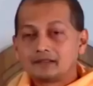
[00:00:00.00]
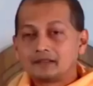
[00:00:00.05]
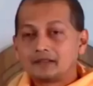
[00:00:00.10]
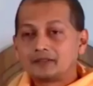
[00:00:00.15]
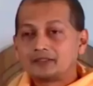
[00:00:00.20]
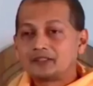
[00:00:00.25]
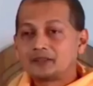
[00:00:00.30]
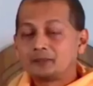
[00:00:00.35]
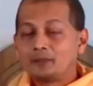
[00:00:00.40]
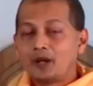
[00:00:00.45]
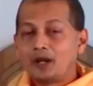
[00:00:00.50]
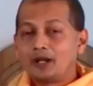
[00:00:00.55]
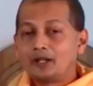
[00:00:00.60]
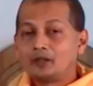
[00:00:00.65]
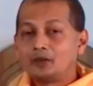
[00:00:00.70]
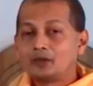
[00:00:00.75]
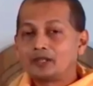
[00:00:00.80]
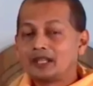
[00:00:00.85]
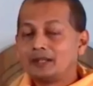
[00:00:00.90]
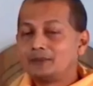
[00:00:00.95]
There was this
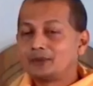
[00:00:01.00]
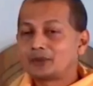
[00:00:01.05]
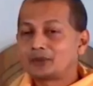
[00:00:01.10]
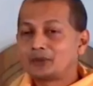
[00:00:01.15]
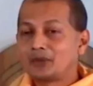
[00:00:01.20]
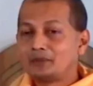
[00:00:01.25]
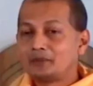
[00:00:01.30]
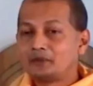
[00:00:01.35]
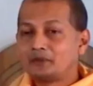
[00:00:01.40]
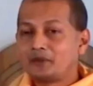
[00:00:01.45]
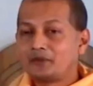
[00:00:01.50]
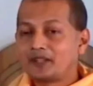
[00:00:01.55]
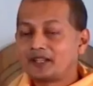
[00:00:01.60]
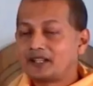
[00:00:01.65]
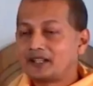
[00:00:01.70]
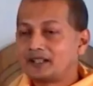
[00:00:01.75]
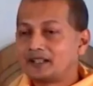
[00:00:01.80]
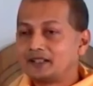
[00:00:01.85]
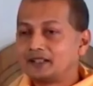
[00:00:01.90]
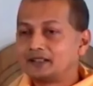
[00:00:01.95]
boy who came to Swami
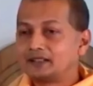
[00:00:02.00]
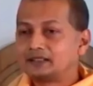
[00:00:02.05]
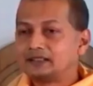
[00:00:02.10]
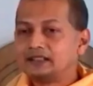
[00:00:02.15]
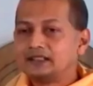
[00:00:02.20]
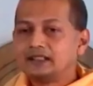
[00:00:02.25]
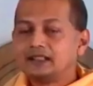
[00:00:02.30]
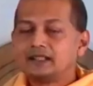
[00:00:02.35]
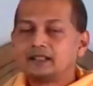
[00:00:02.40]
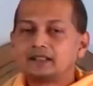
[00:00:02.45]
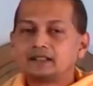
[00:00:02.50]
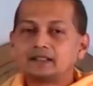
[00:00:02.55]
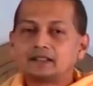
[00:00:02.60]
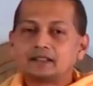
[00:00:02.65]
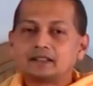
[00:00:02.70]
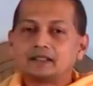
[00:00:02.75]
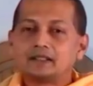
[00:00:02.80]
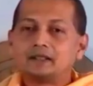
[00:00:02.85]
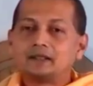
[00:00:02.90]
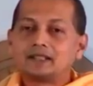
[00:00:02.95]
Vivekananda
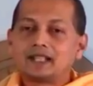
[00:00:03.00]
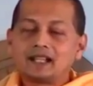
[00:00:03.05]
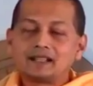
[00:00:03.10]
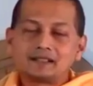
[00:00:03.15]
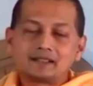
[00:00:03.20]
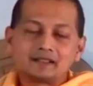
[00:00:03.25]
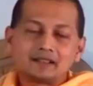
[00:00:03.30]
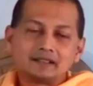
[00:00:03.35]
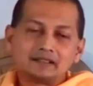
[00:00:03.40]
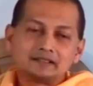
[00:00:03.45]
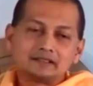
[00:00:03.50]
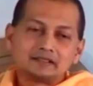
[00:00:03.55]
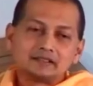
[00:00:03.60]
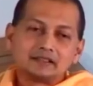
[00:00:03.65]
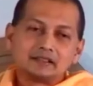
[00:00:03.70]
in Calcutta.